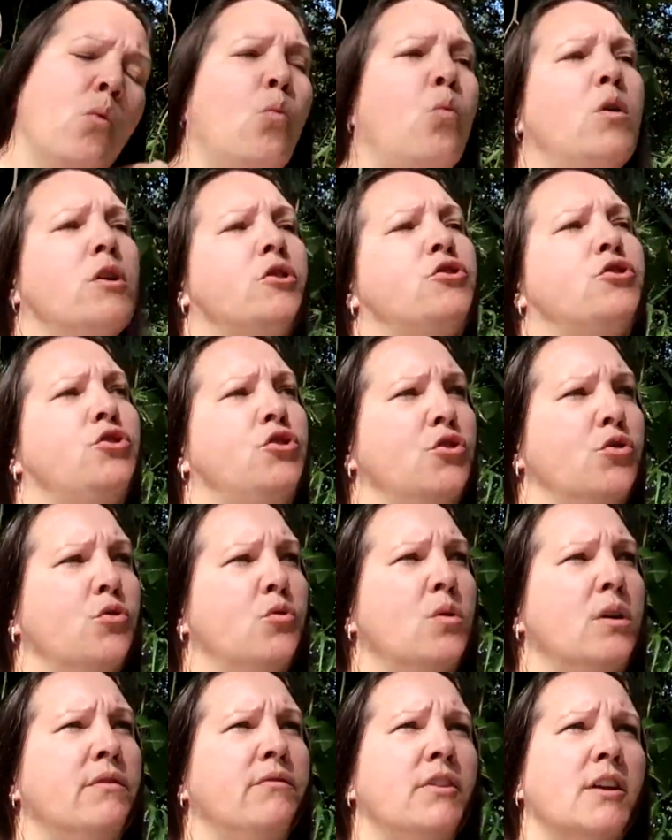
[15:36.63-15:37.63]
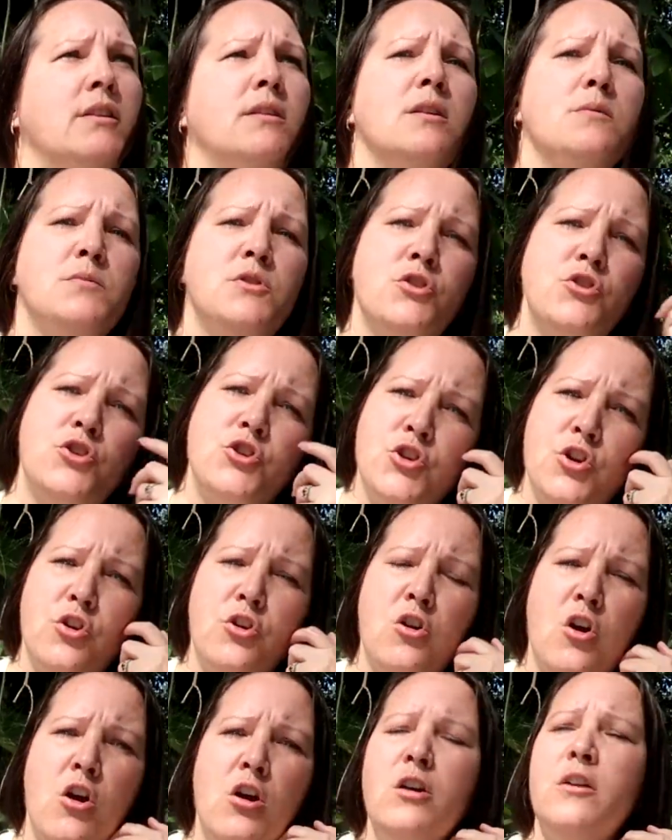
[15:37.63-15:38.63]
would you have let them search your
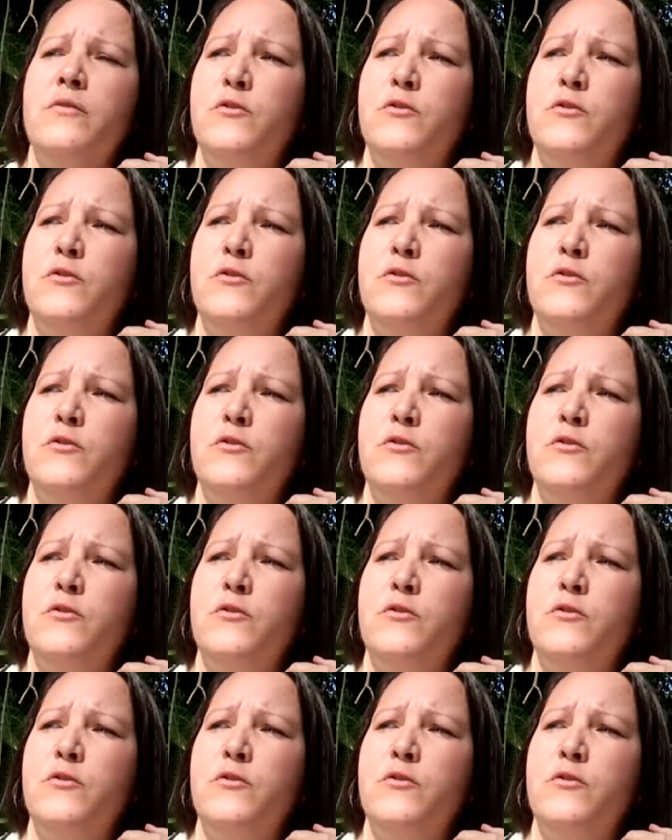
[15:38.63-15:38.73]
car?